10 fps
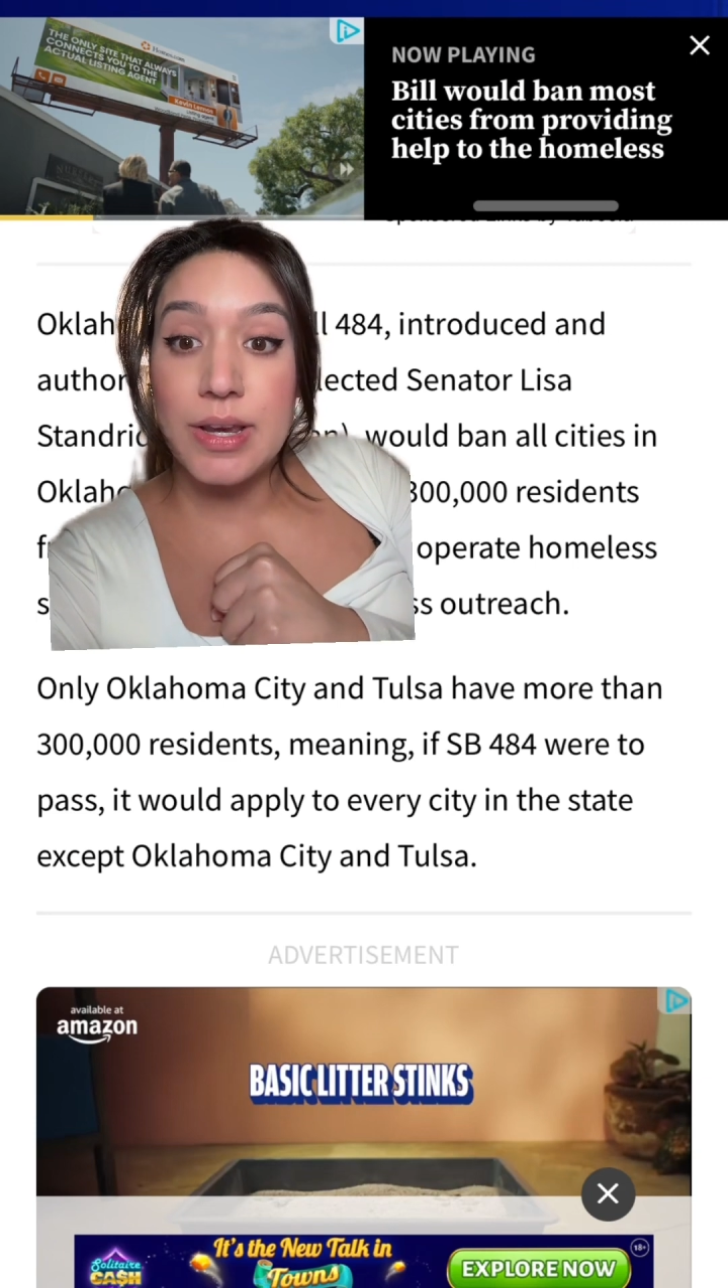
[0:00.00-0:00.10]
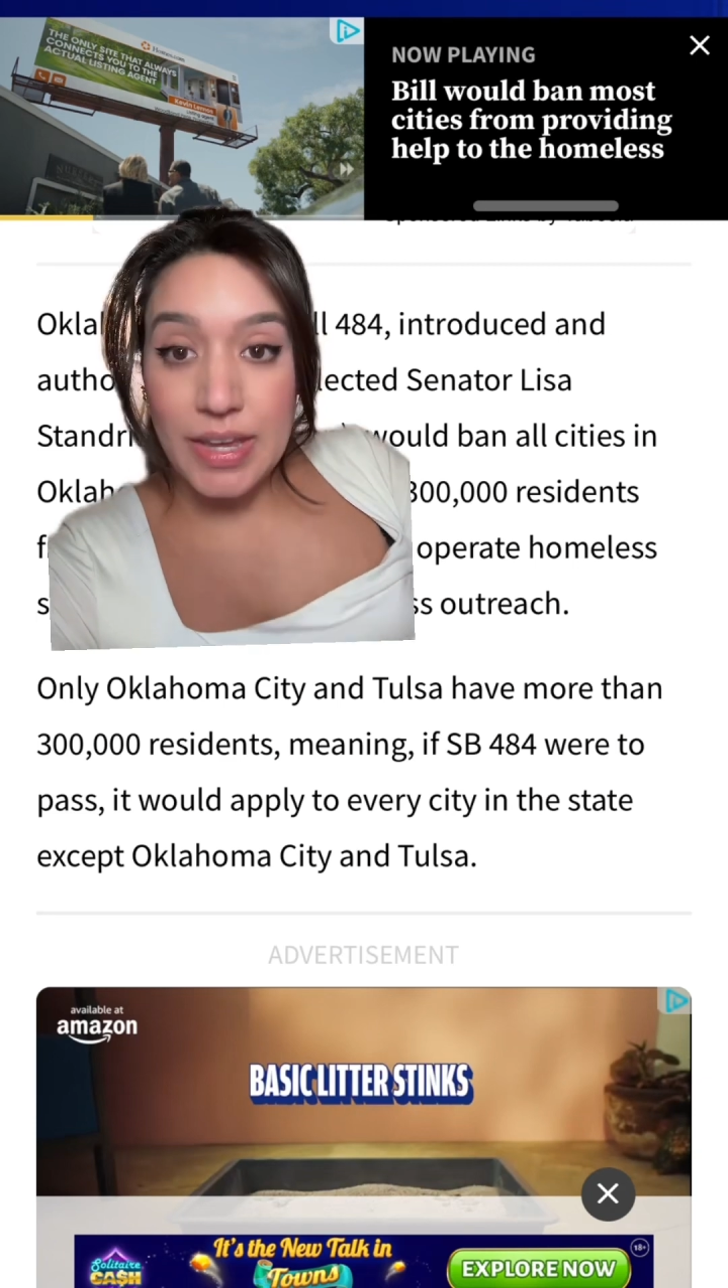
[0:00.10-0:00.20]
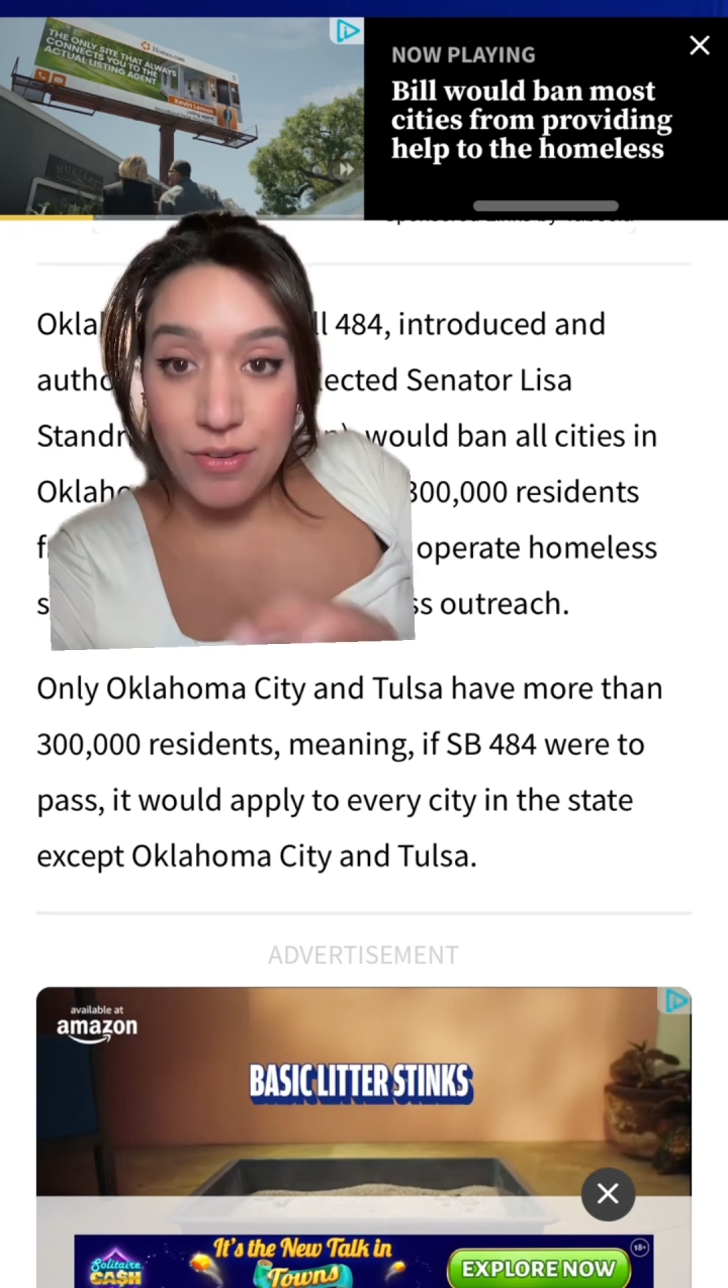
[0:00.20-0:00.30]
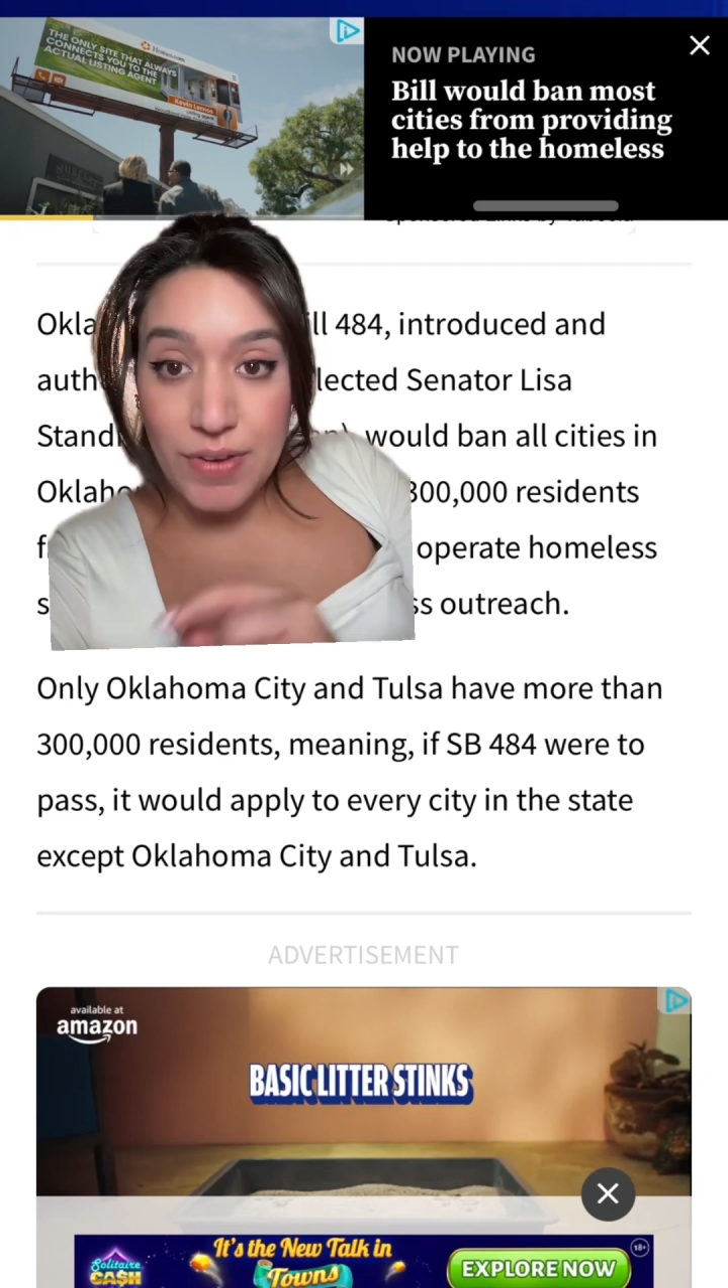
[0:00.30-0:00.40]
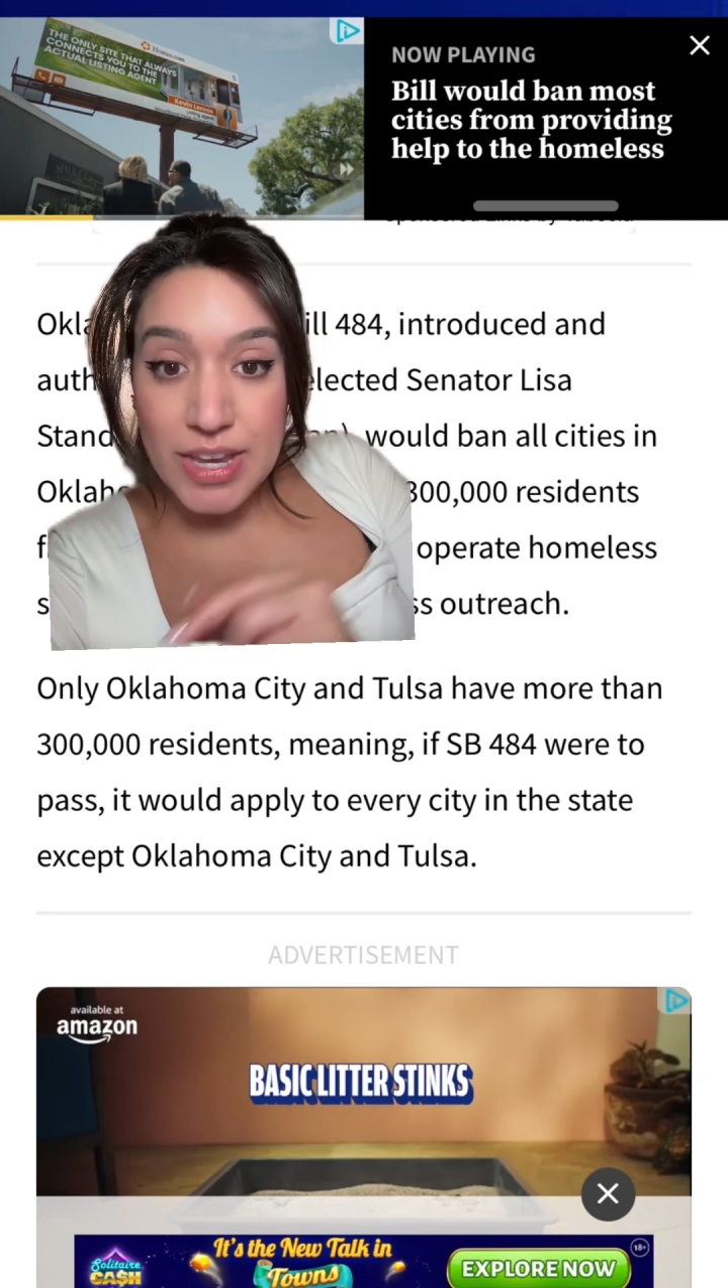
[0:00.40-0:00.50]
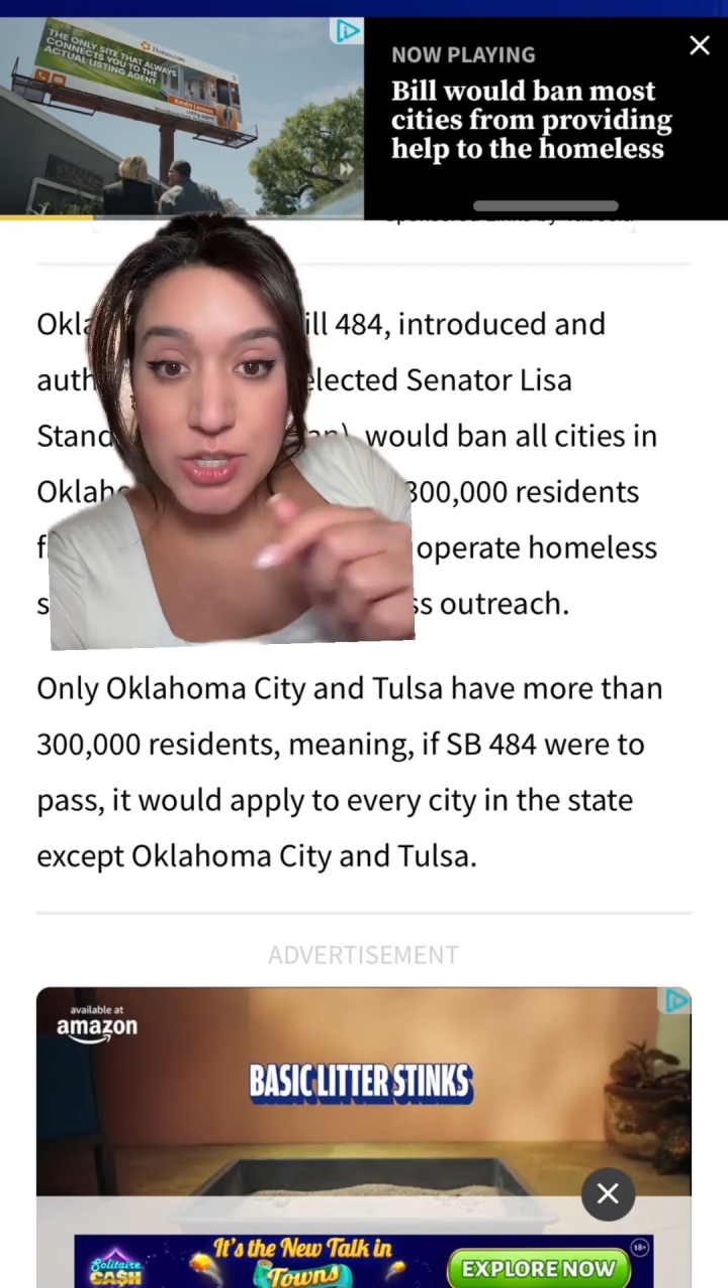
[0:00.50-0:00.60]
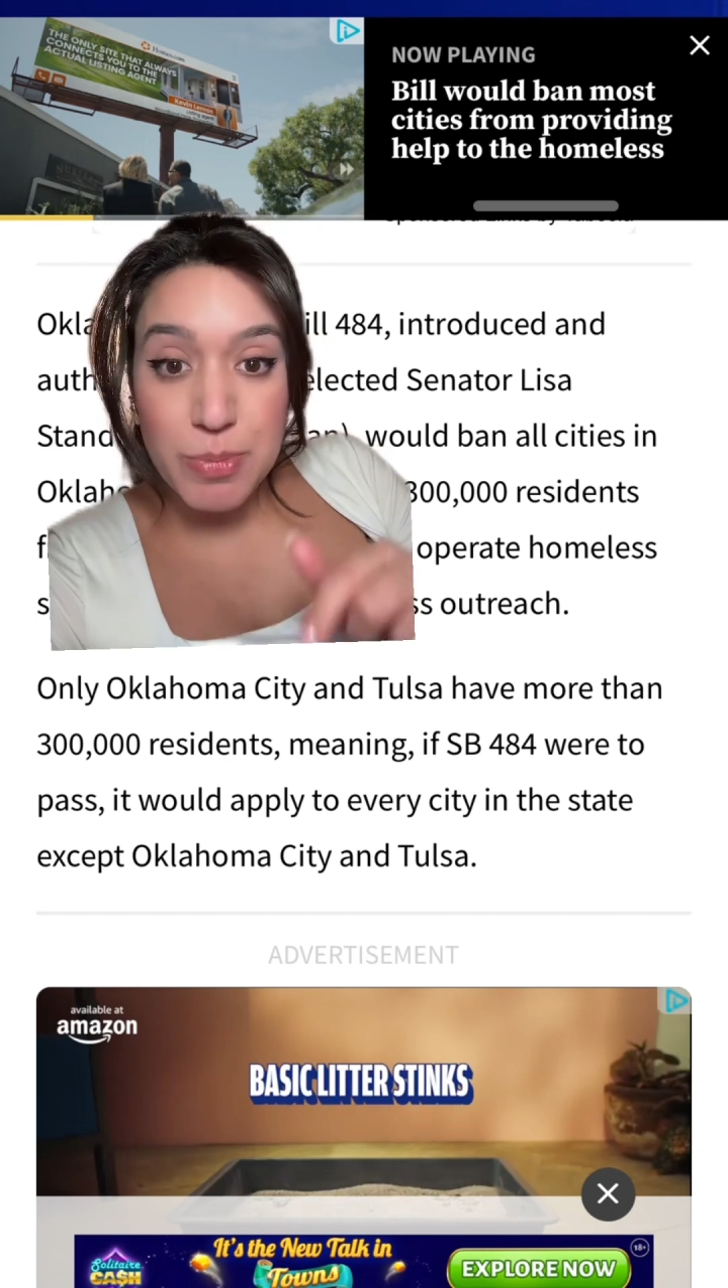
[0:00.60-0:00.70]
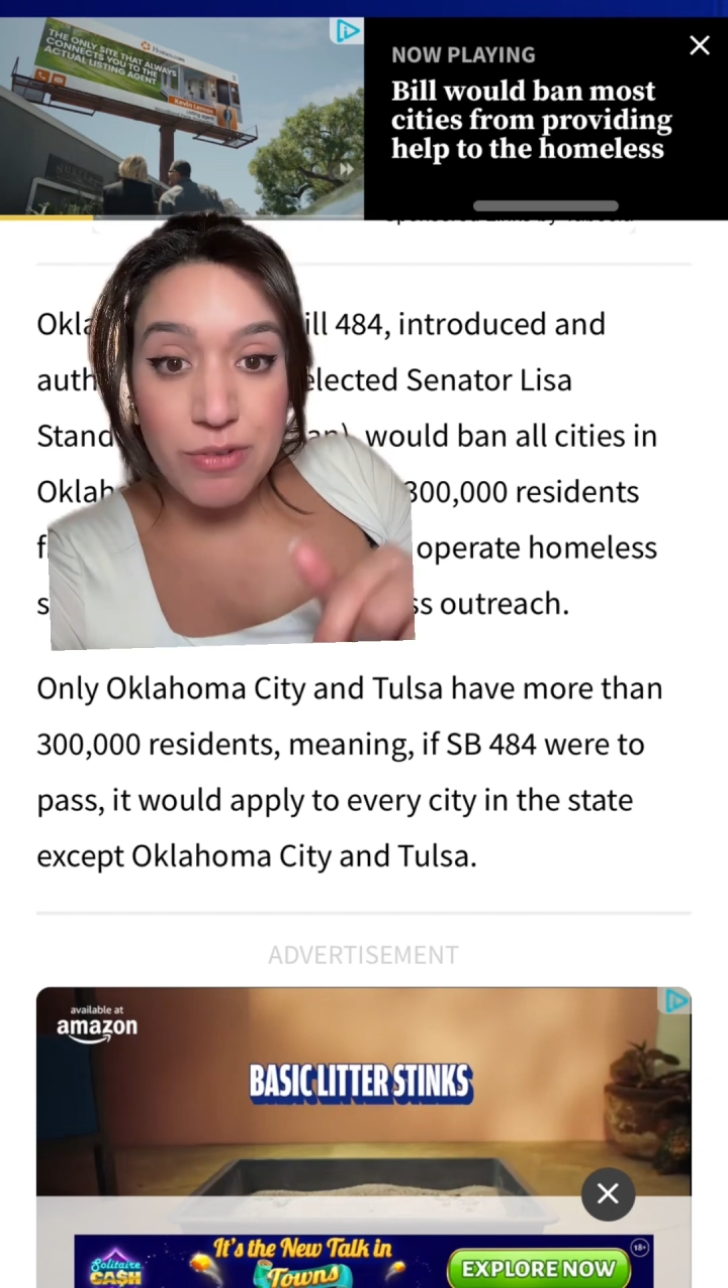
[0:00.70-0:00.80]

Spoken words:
If SB